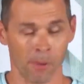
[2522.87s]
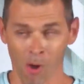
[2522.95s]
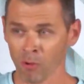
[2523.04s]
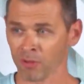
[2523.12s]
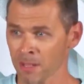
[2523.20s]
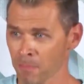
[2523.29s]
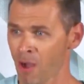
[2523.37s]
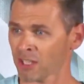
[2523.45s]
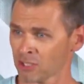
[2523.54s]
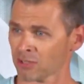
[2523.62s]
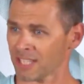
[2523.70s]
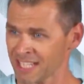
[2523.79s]
Paul the
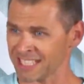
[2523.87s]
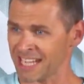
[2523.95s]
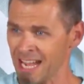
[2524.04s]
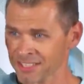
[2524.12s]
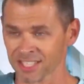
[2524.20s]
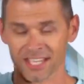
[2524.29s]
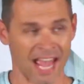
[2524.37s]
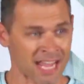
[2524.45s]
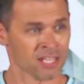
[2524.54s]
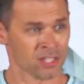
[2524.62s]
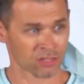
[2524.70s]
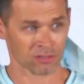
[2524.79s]
Apostle encountered
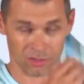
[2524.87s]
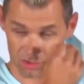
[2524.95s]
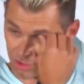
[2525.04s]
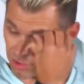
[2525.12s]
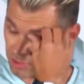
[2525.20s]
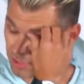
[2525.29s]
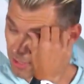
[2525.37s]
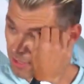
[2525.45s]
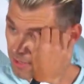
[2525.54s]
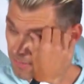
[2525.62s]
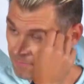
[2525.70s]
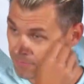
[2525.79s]
angels
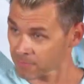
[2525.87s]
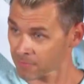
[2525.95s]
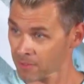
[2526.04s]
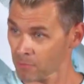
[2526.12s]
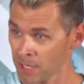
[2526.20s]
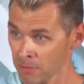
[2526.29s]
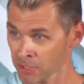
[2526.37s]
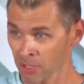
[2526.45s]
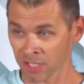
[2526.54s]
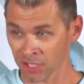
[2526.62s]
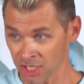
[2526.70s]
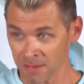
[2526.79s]
when he was
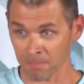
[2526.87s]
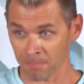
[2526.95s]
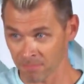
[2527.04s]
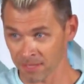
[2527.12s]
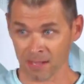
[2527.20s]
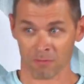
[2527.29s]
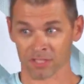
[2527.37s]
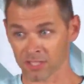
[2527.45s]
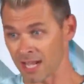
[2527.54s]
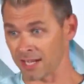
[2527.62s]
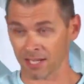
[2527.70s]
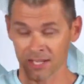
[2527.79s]
on the ship and there
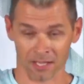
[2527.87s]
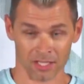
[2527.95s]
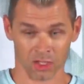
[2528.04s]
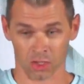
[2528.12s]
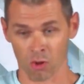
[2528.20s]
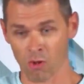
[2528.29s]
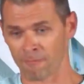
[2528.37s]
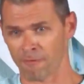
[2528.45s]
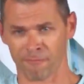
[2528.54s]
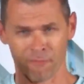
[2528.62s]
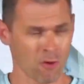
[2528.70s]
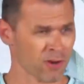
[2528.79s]
was like in the storm
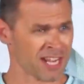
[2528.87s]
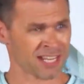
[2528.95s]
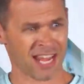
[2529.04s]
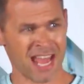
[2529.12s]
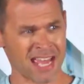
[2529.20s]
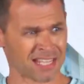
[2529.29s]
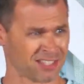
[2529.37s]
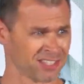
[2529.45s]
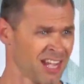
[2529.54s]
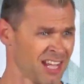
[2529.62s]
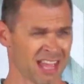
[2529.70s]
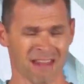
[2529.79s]
for 14
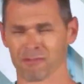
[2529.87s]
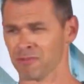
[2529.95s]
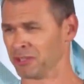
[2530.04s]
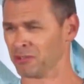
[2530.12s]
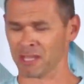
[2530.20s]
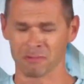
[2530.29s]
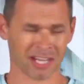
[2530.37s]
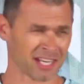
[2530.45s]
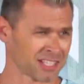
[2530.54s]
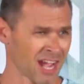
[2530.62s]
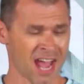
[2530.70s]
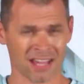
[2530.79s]
days. Everyone thought they were
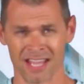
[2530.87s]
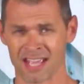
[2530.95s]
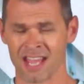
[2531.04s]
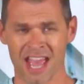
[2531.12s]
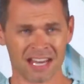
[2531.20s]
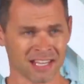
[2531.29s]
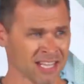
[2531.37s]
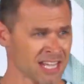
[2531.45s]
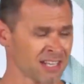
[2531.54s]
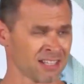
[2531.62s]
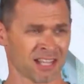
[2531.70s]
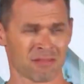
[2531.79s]
going to die. They hadn't
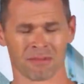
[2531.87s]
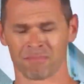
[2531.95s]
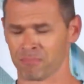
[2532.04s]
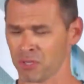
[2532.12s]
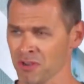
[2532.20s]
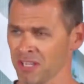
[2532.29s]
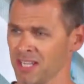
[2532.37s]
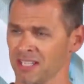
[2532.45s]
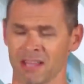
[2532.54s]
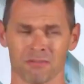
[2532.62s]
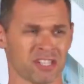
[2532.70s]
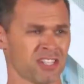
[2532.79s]
eaten. They were
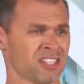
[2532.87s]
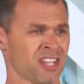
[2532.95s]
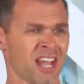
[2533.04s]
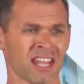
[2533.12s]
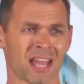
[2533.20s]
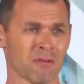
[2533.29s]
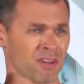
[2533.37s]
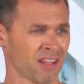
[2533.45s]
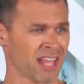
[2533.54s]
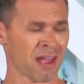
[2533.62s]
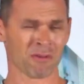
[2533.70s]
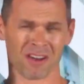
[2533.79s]
puking. They were just, they
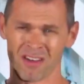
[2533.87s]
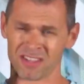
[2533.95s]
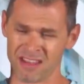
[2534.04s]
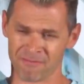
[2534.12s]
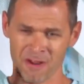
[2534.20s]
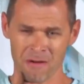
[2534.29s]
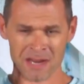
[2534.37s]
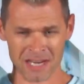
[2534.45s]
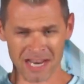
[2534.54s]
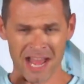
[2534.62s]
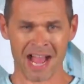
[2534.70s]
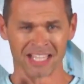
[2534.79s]
were, they were on their very
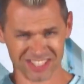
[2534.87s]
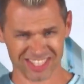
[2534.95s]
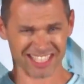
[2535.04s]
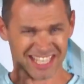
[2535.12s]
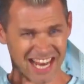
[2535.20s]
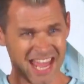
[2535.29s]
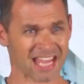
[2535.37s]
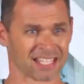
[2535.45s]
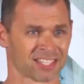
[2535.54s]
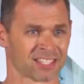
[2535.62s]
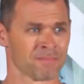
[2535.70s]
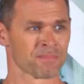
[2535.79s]
last
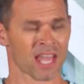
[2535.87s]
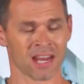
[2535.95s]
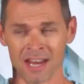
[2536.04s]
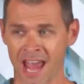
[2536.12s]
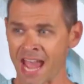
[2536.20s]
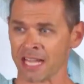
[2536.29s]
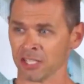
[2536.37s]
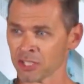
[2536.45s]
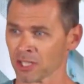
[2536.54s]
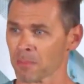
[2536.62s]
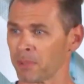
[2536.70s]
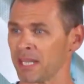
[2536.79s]
legs. And an
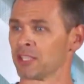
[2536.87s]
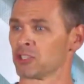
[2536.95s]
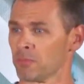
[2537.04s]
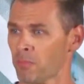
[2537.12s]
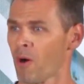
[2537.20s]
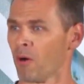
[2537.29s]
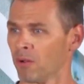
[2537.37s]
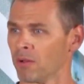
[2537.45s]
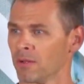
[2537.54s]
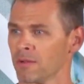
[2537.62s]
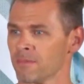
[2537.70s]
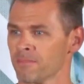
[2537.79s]
angel appeared to
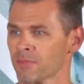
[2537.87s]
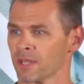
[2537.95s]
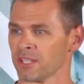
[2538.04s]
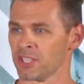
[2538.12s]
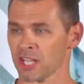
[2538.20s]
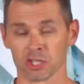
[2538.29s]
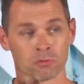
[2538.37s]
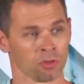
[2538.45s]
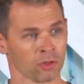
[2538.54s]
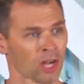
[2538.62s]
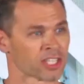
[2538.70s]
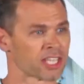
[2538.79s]
Paul. He said, You
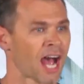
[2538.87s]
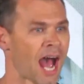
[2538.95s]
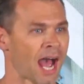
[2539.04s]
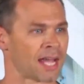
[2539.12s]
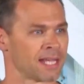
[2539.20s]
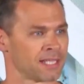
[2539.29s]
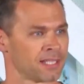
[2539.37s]
will not die.